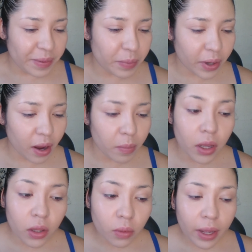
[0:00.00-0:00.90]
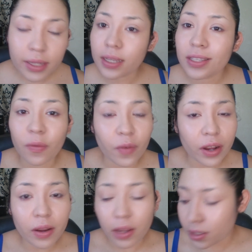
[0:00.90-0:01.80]
But otherwise,
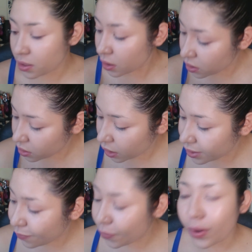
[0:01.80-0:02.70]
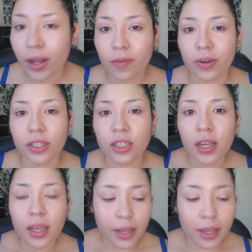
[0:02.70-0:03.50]
it's full coverage.